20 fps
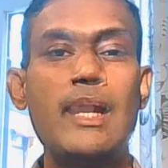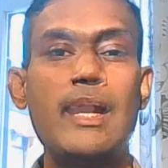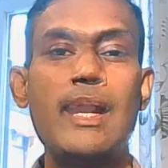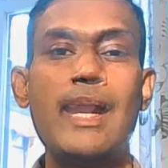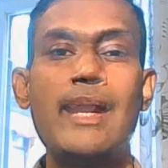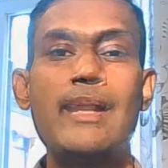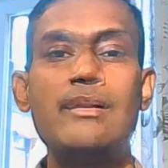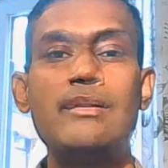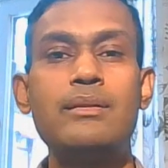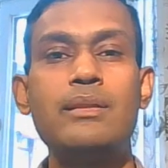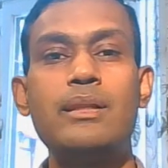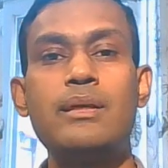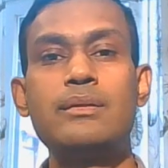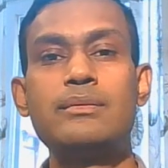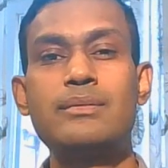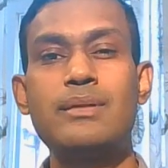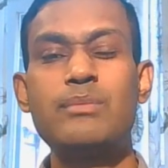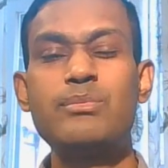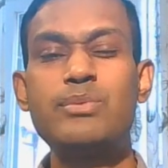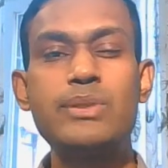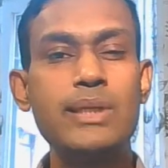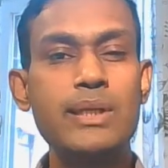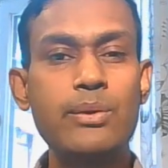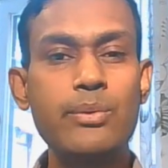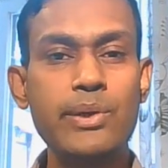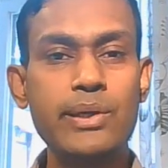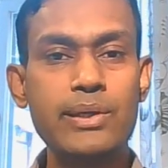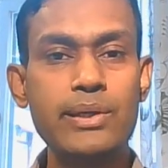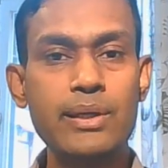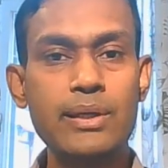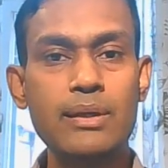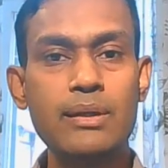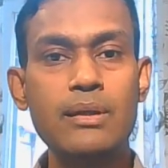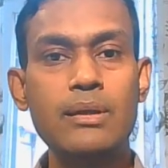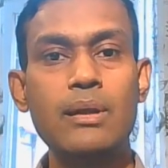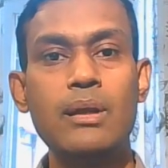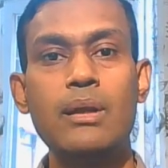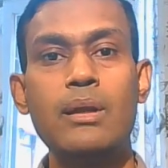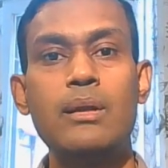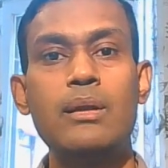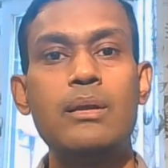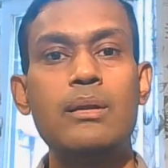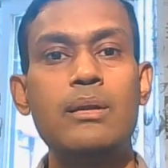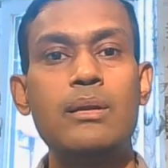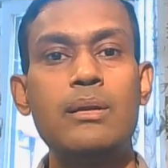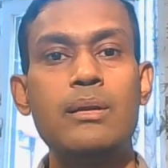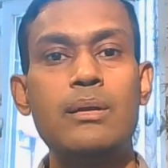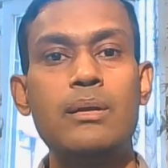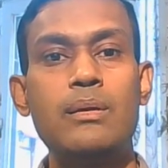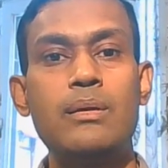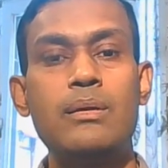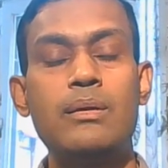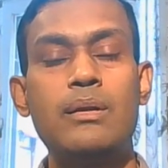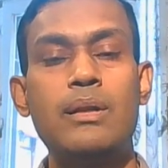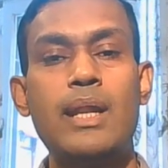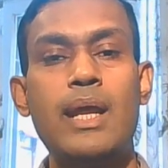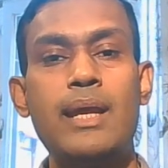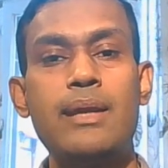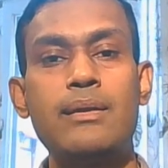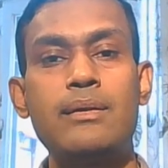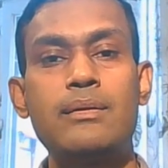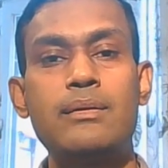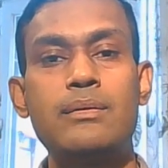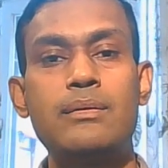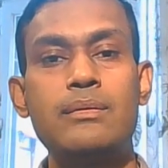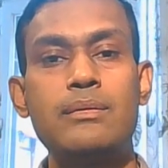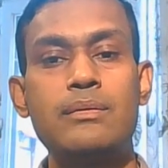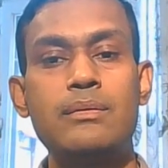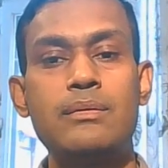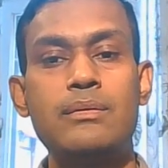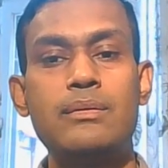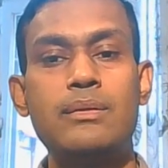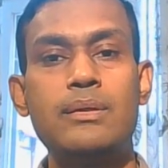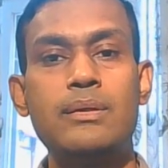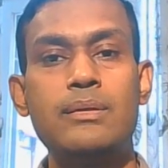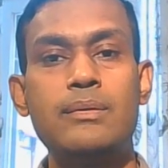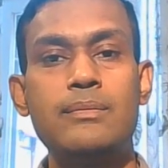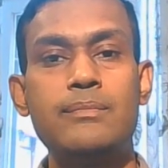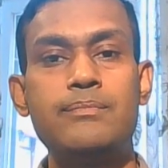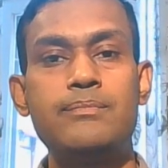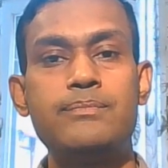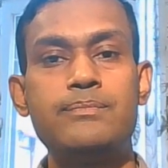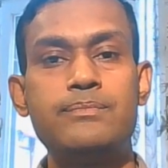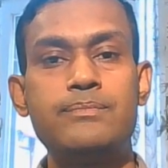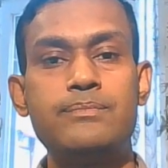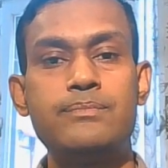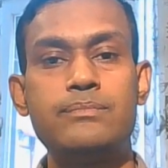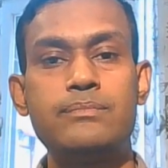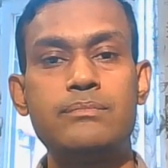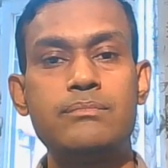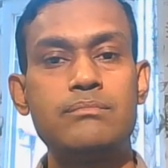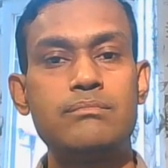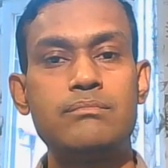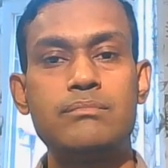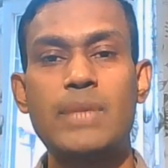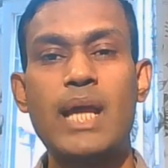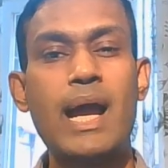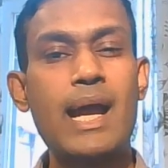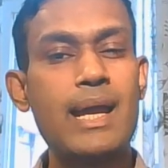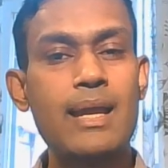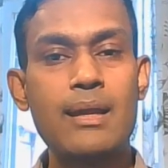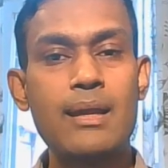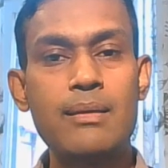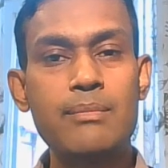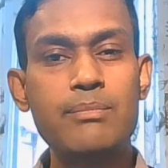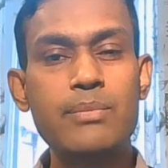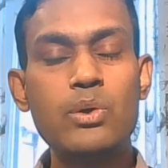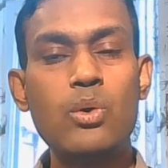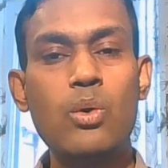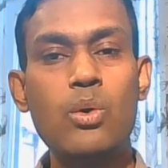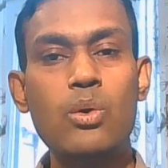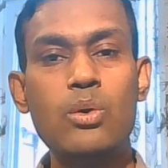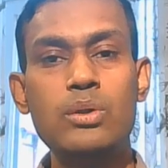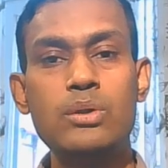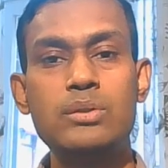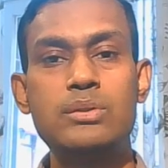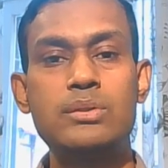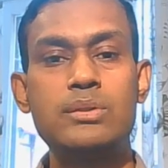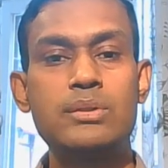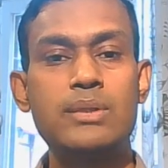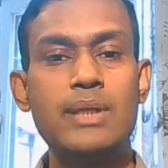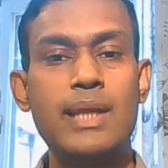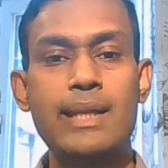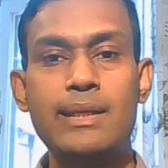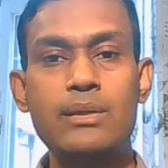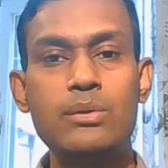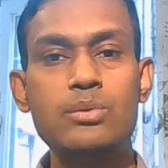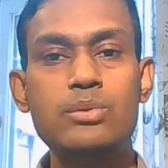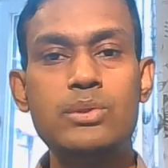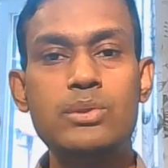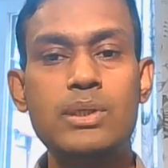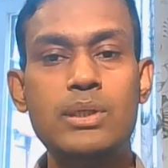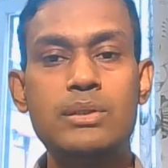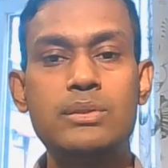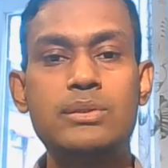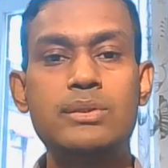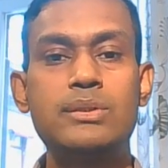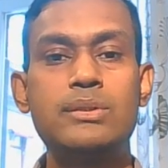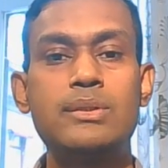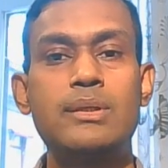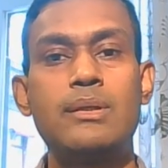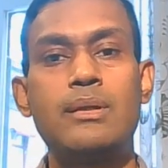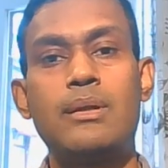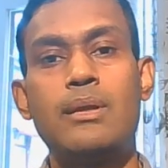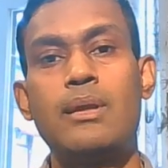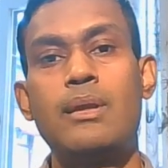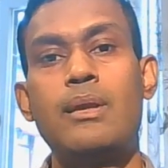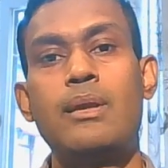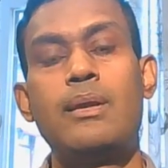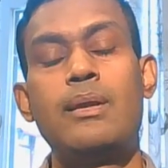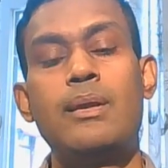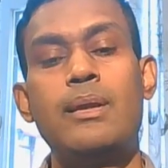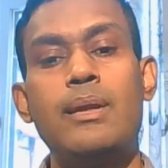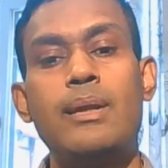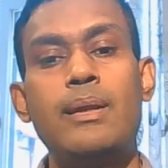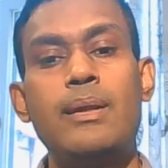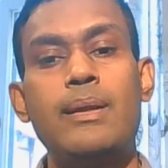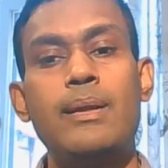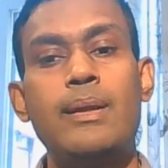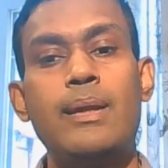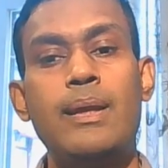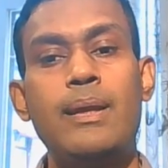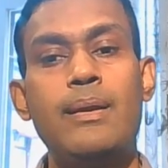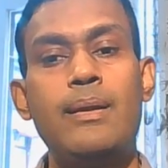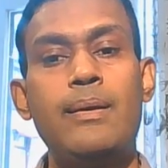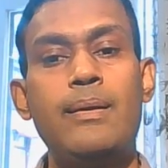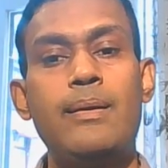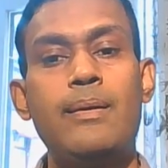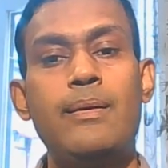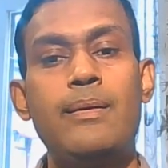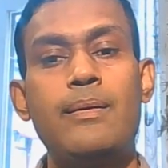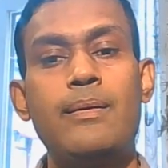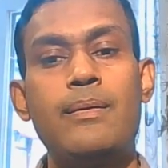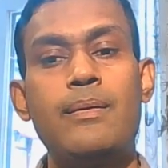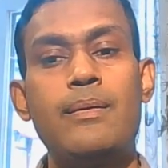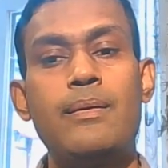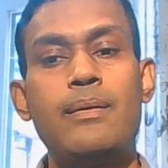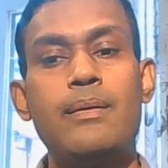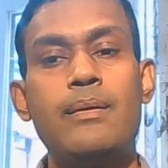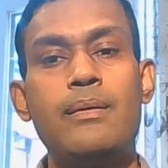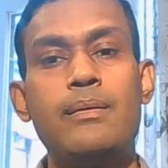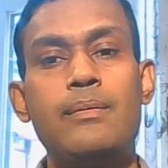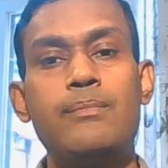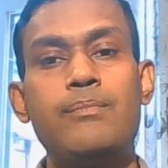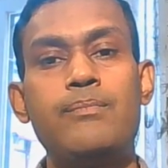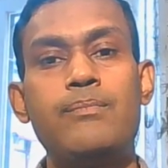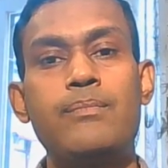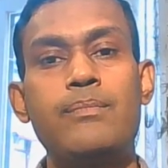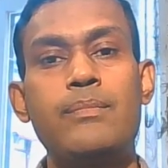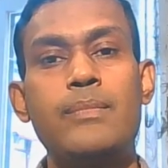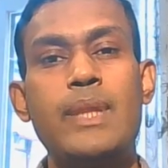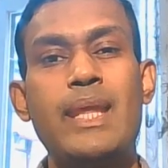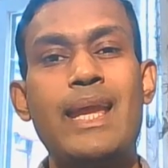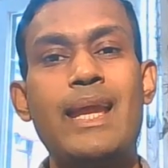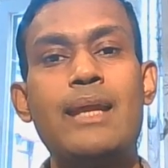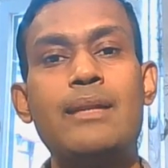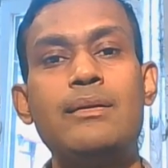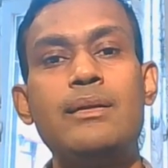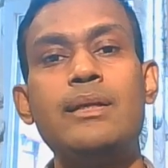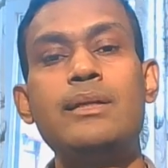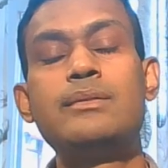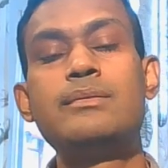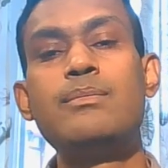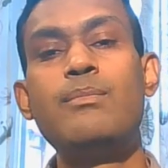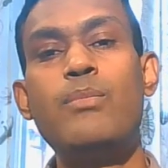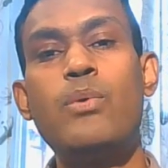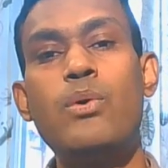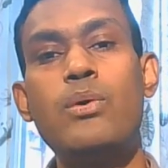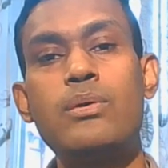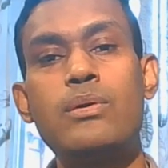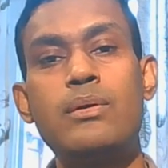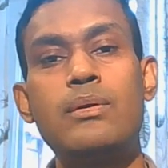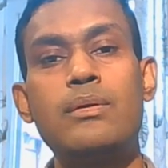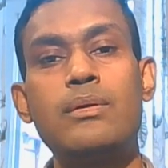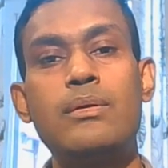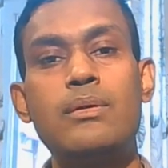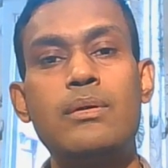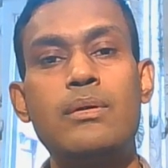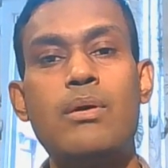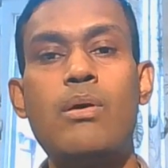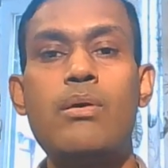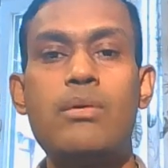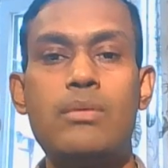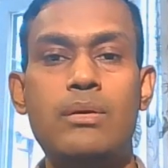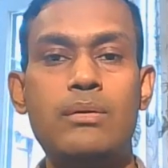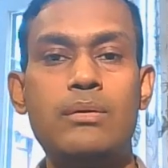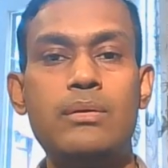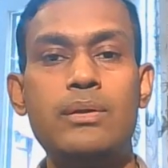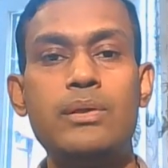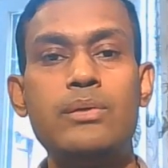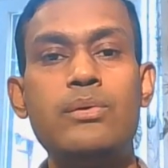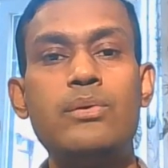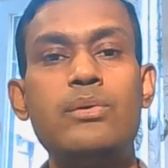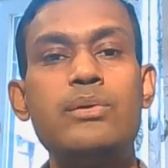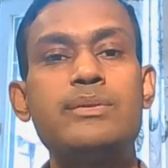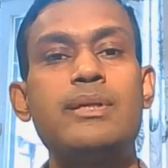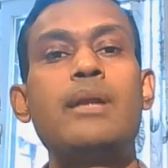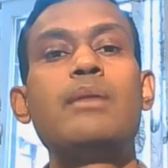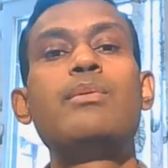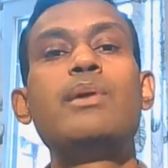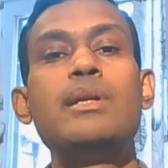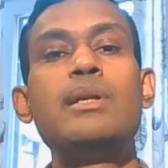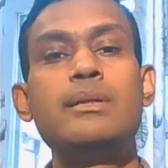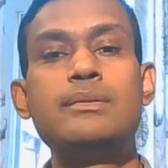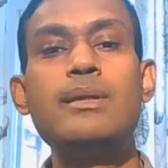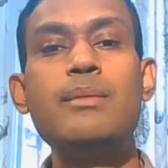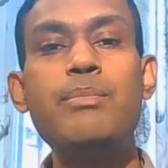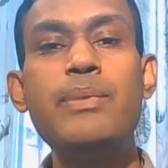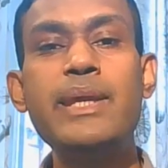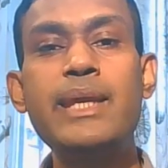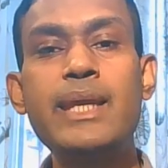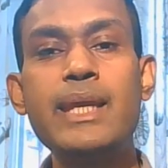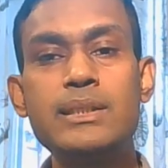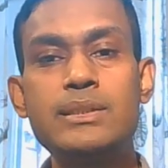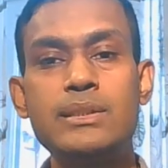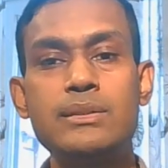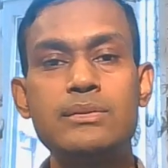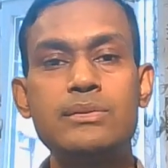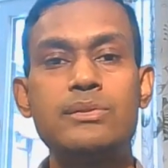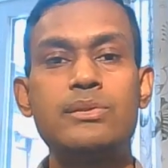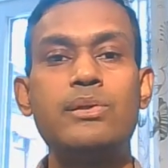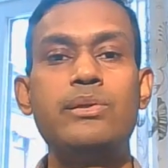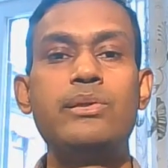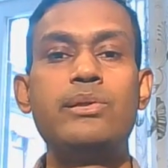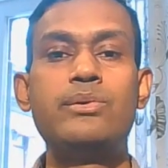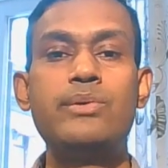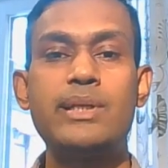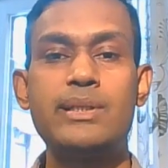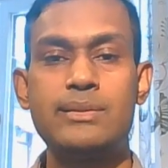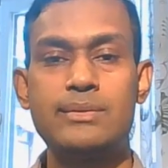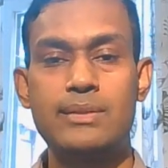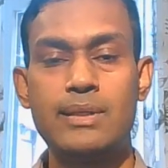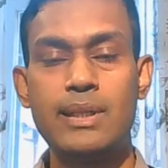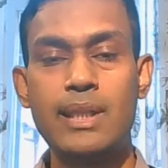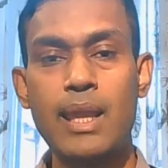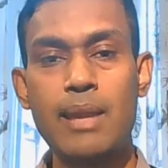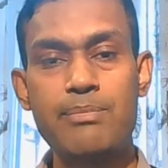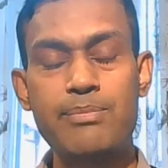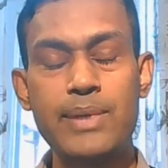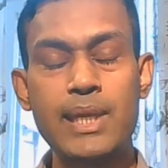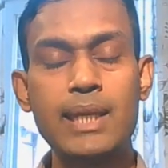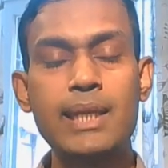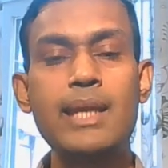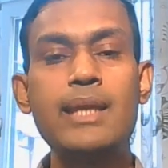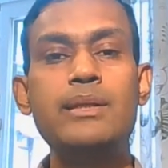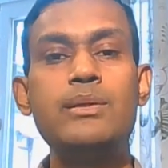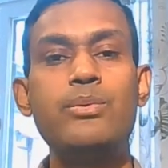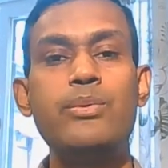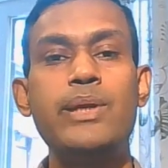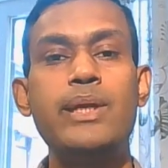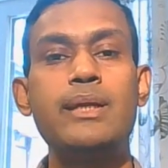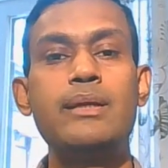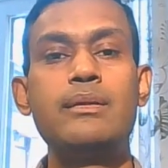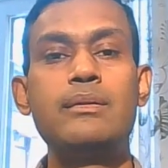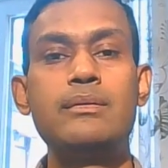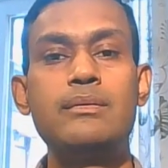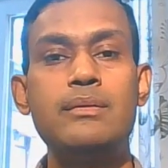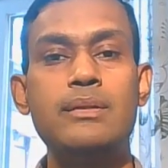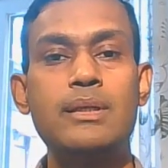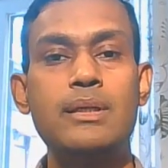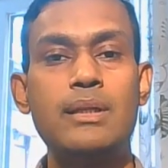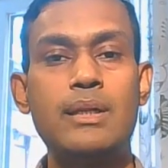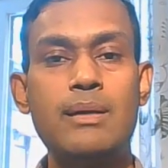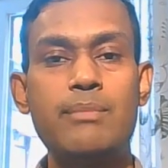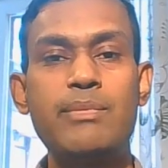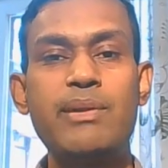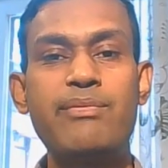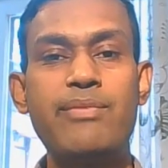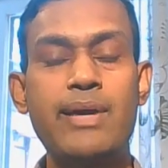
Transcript: and some security like the IAM roles and users, and it's more on serverless applications. So you need to understand the API gateway, the Lambda